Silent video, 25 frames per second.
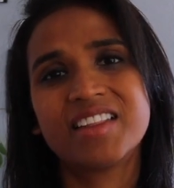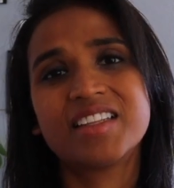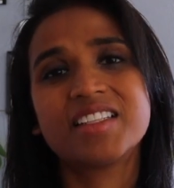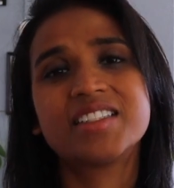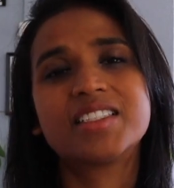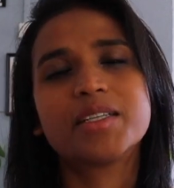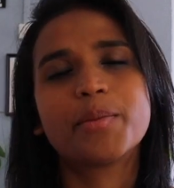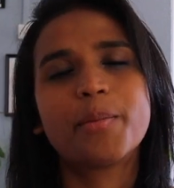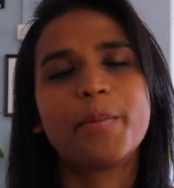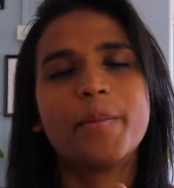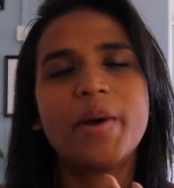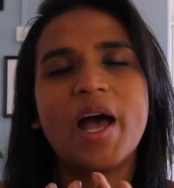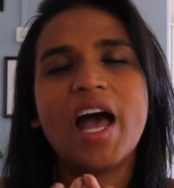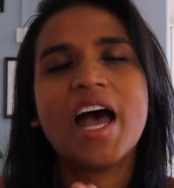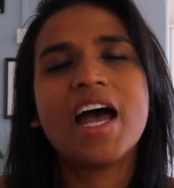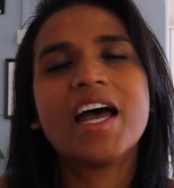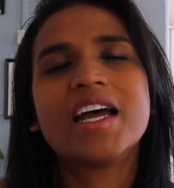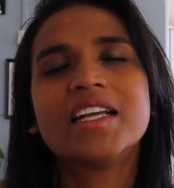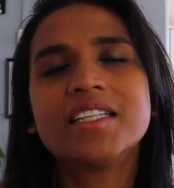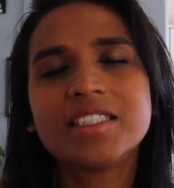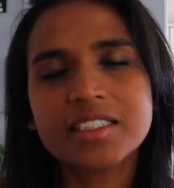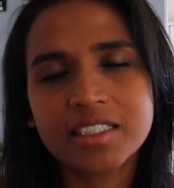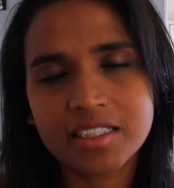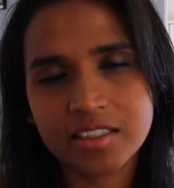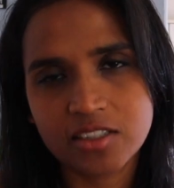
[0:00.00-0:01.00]
the
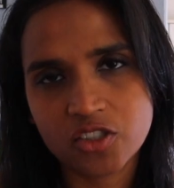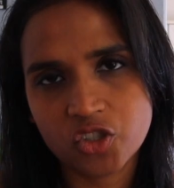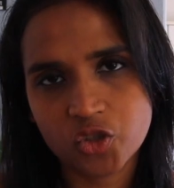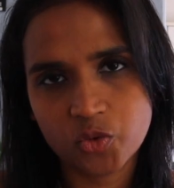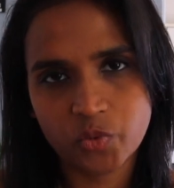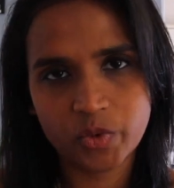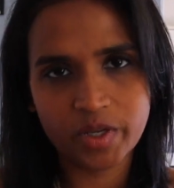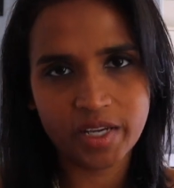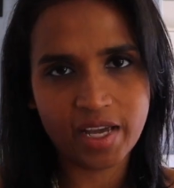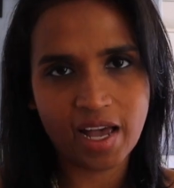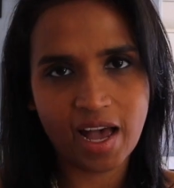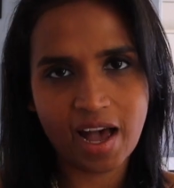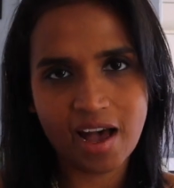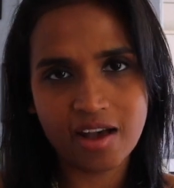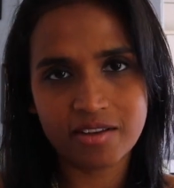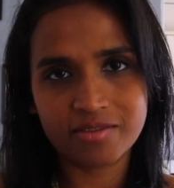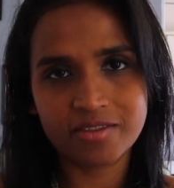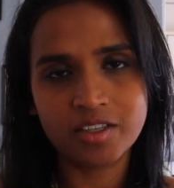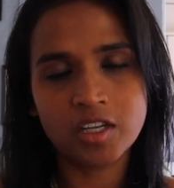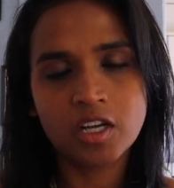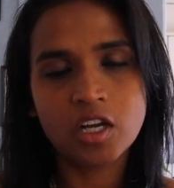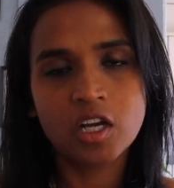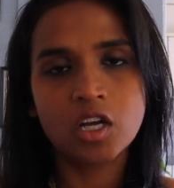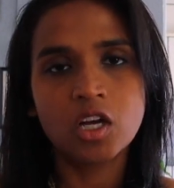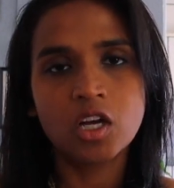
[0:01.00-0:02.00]
dependence we have